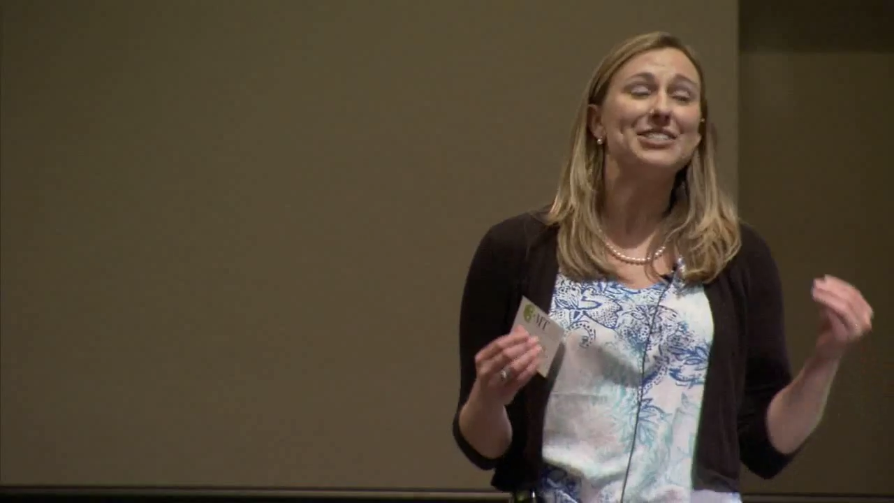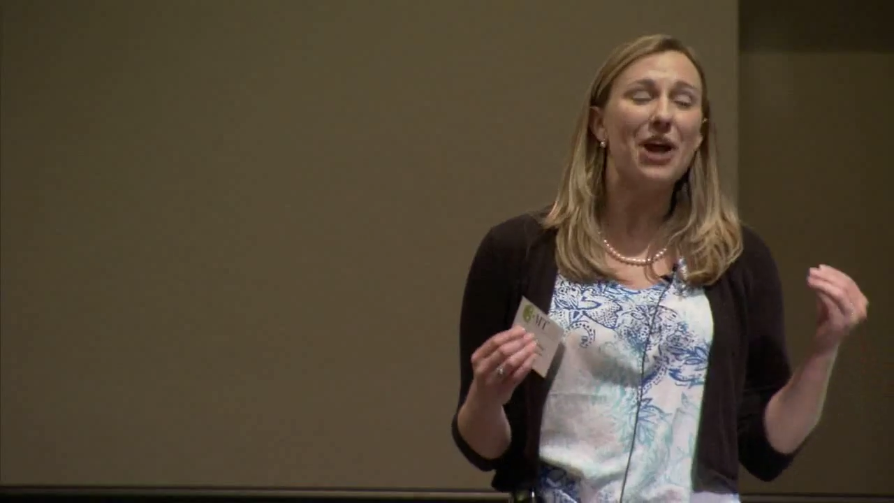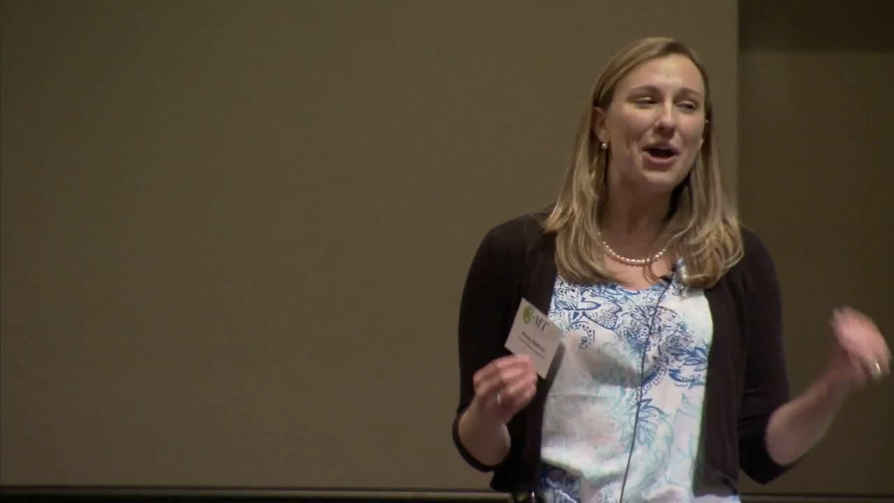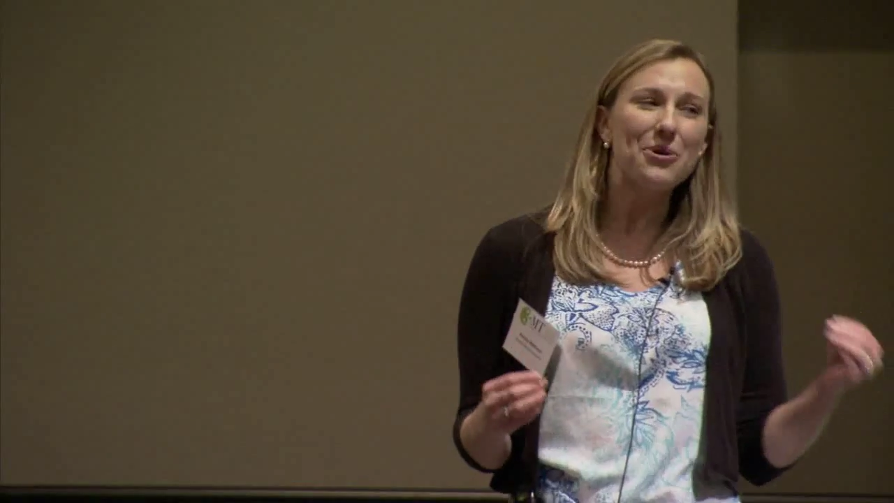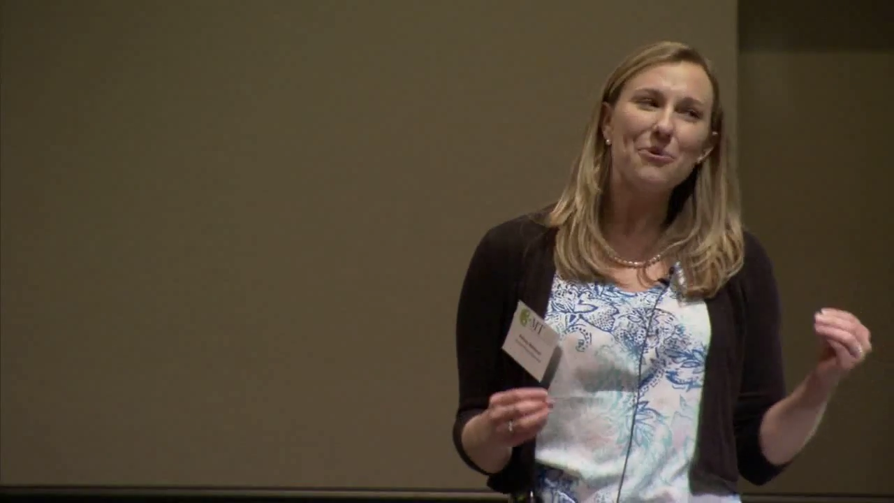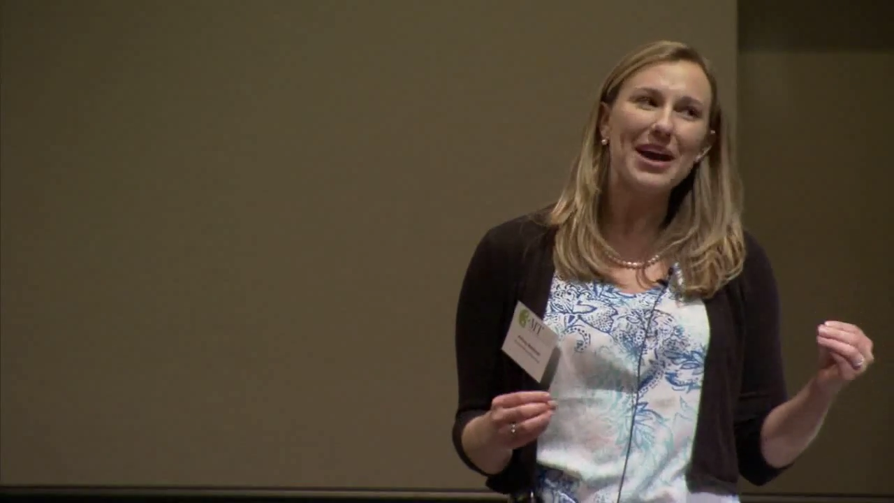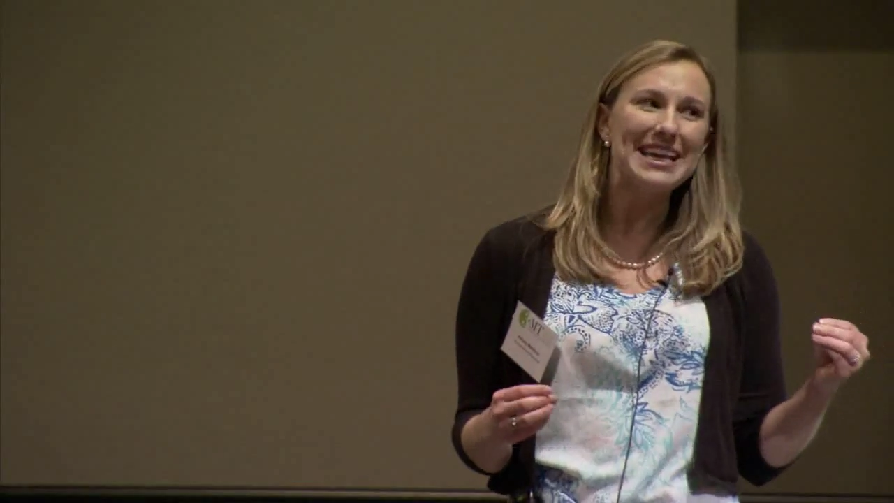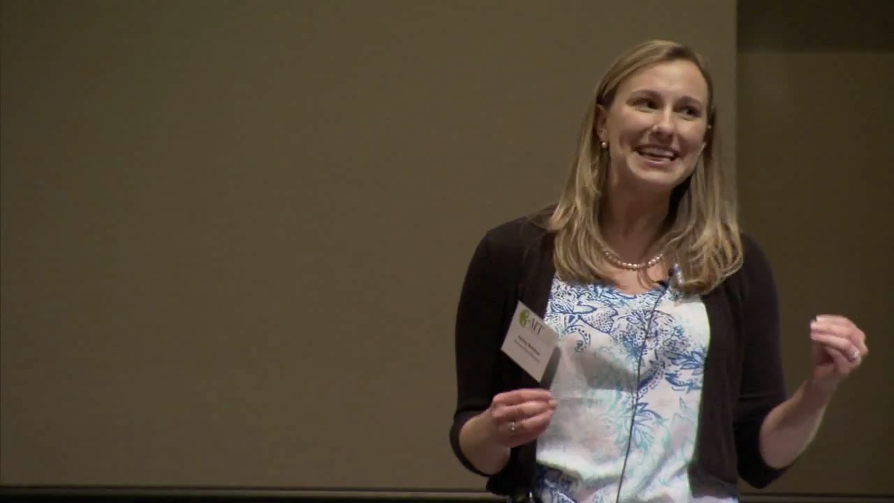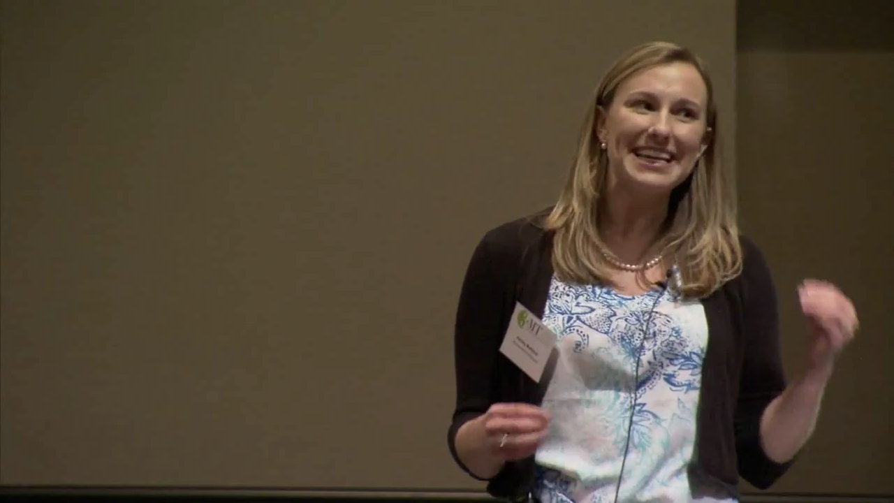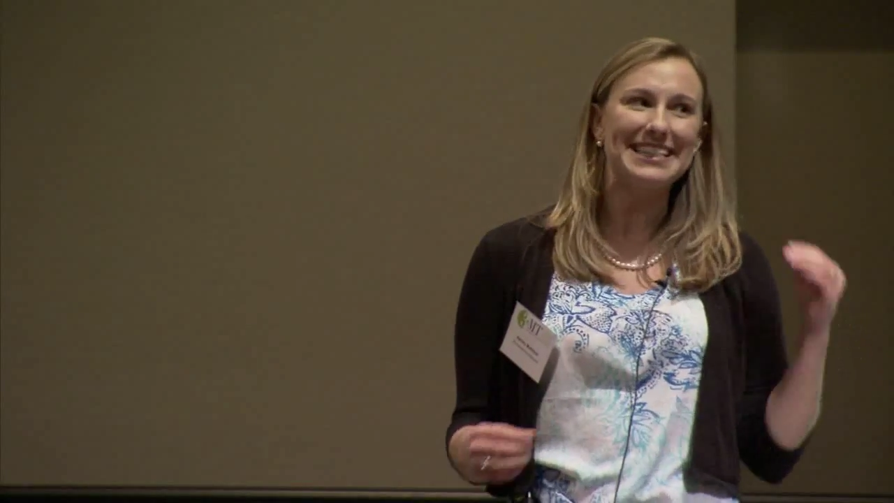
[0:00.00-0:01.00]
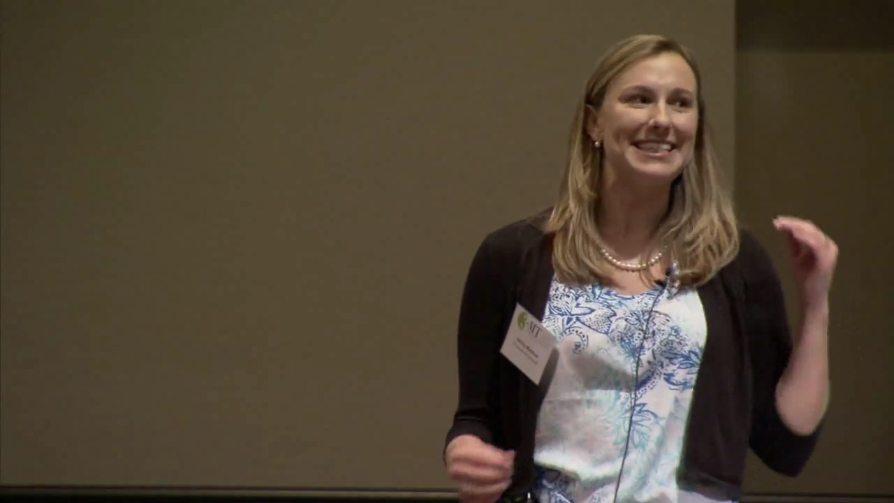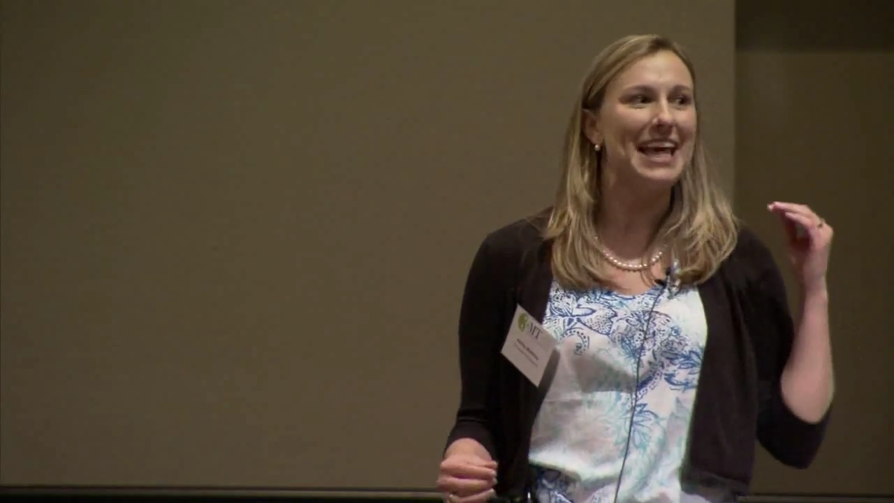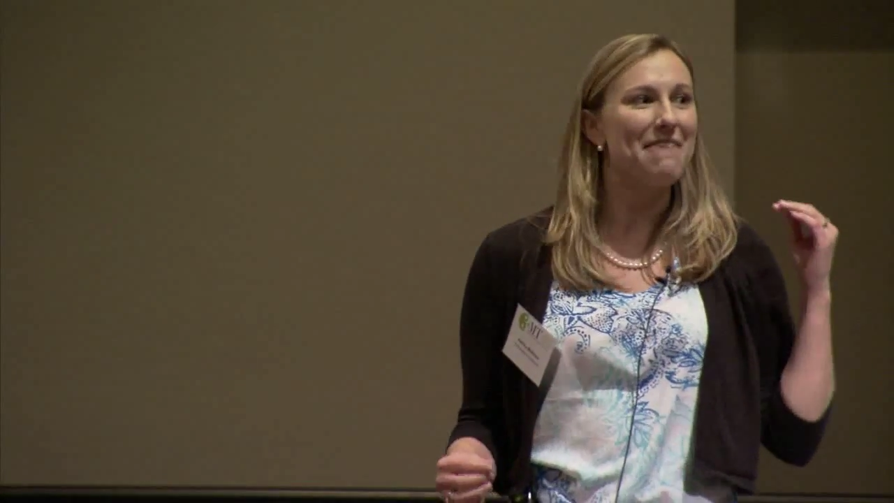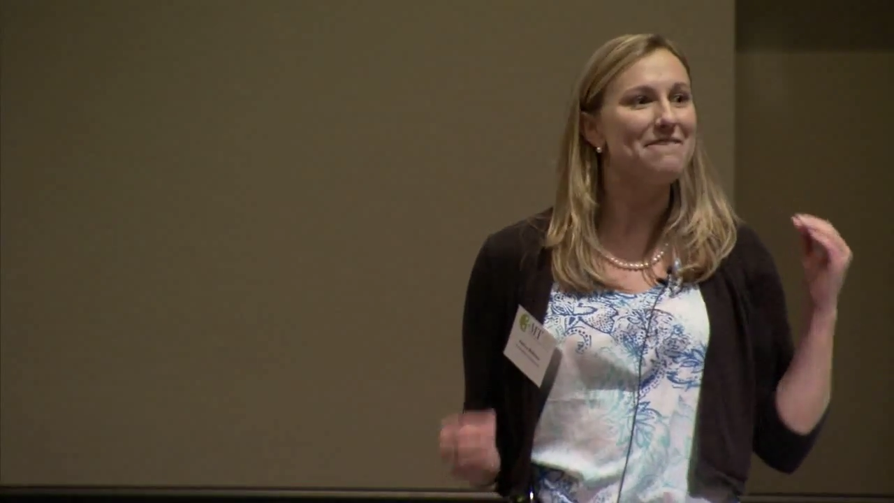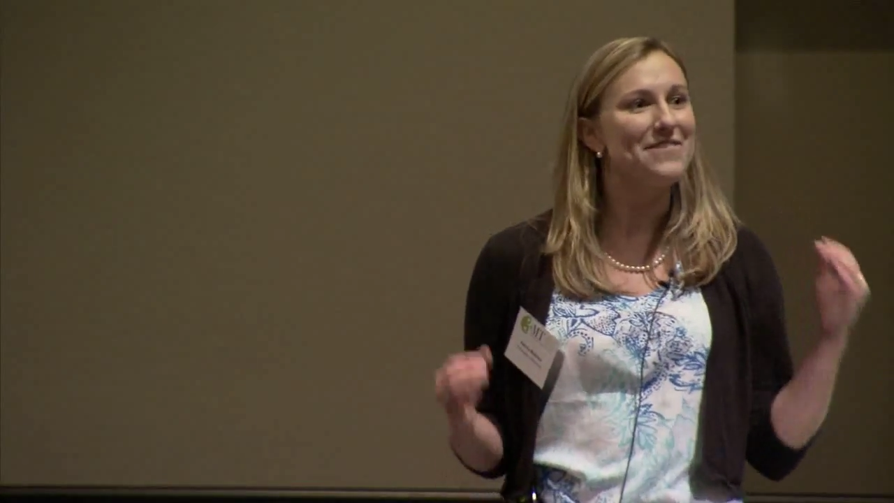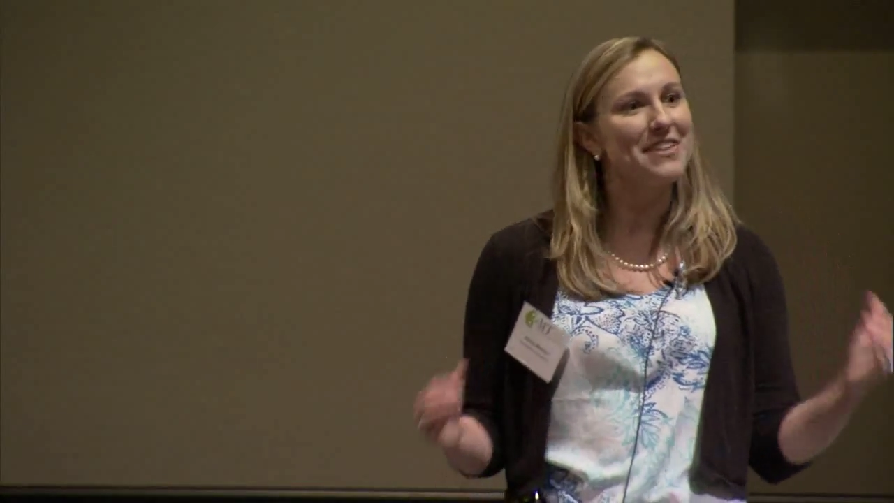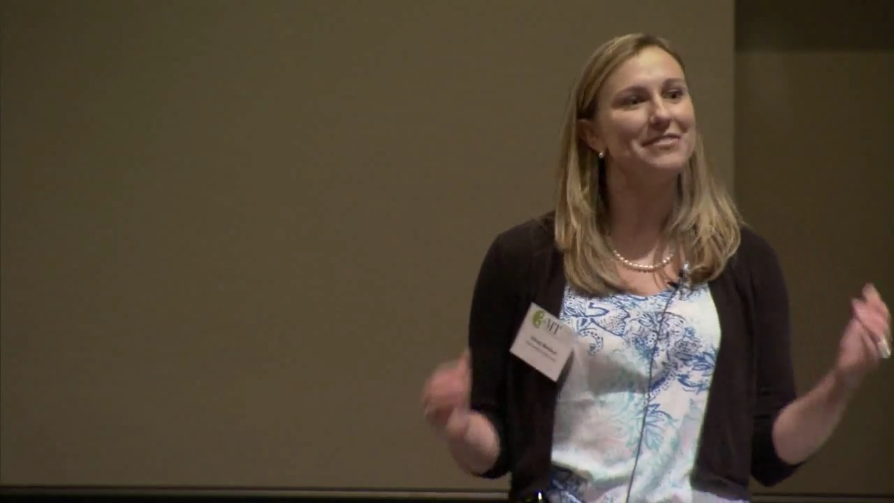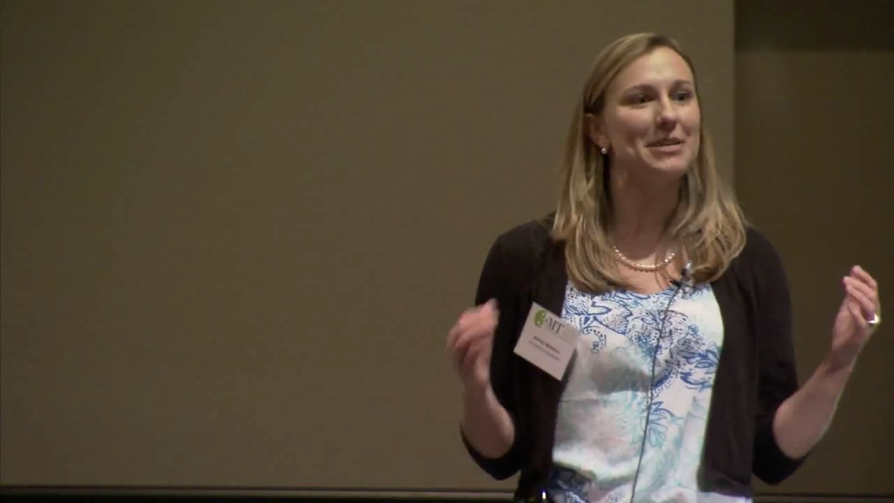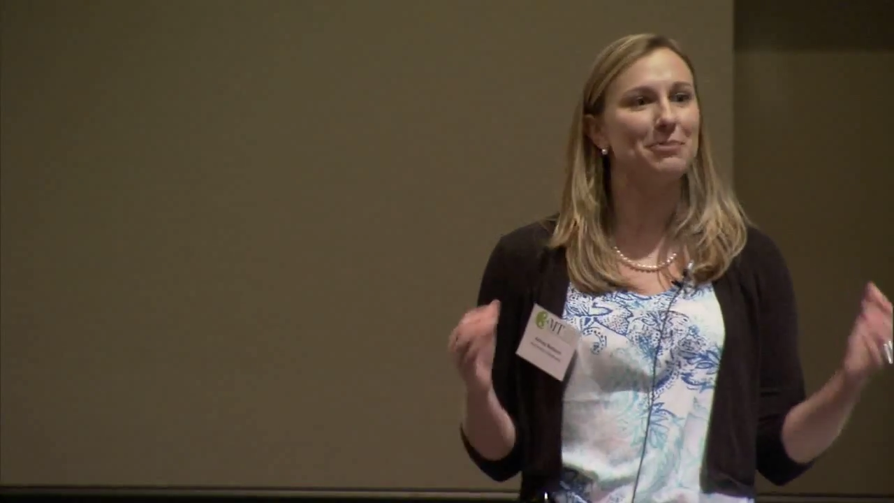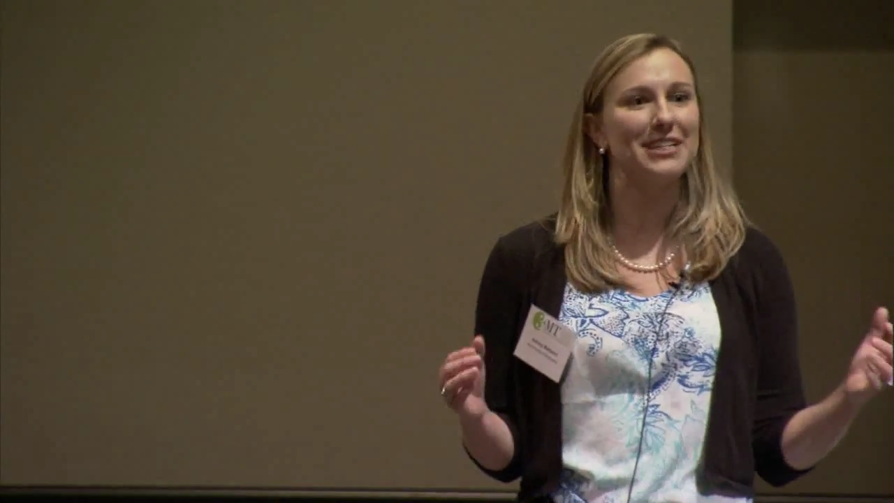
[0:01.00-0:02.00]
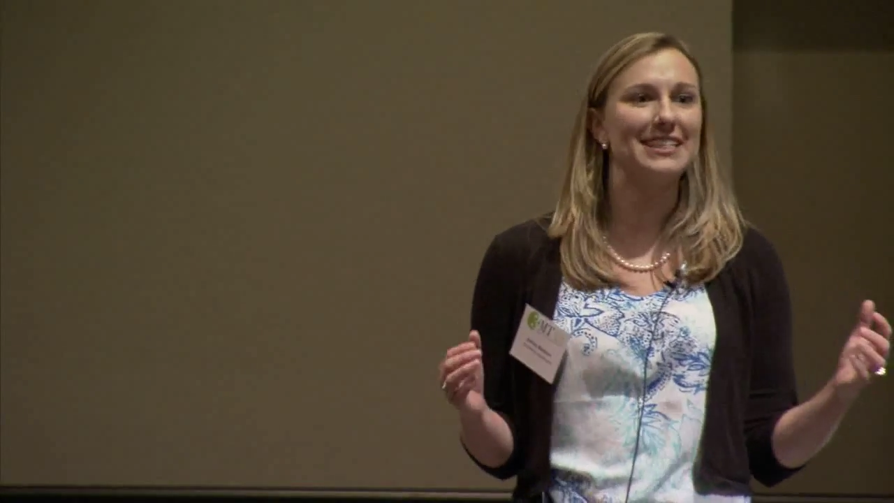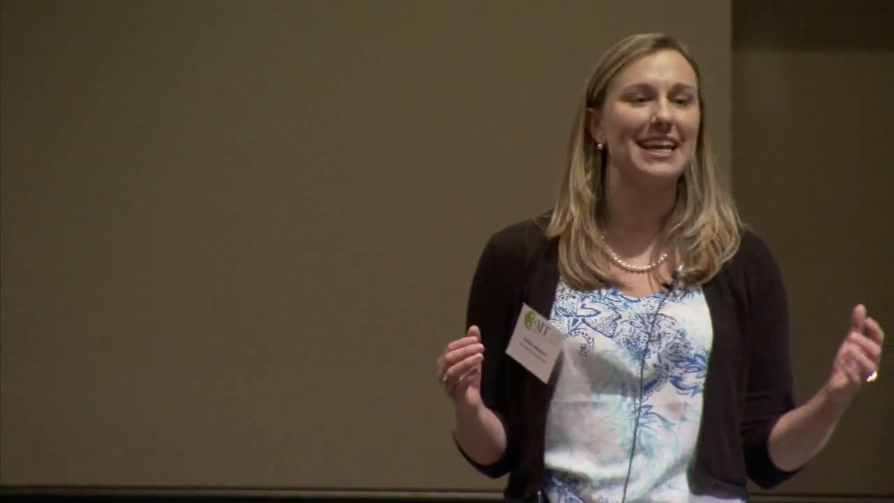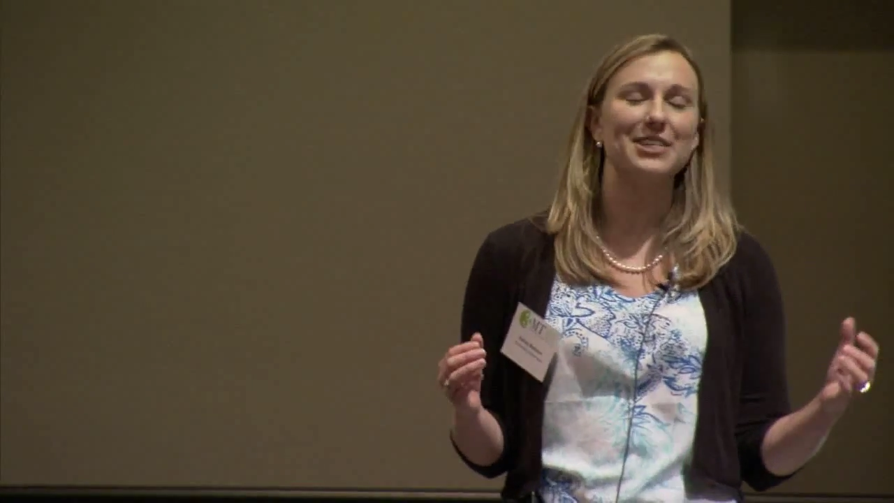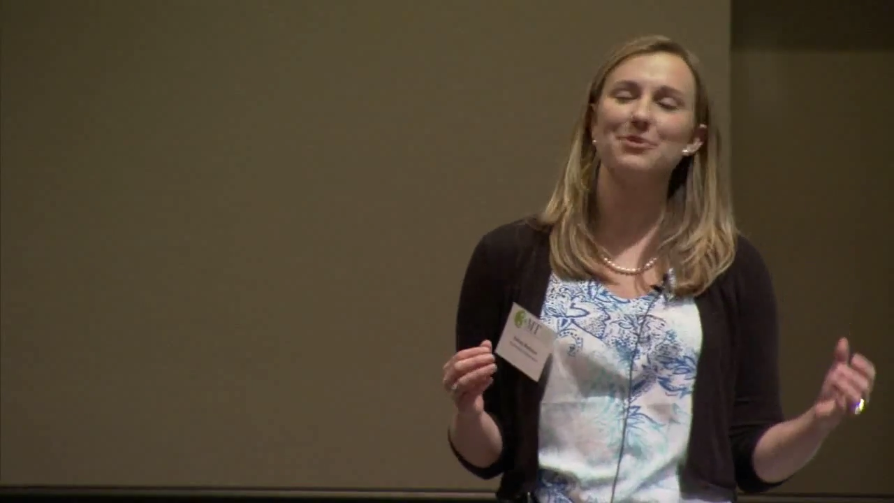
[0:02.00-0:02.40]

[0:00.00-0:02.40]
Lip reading: not quite get us to that 50%.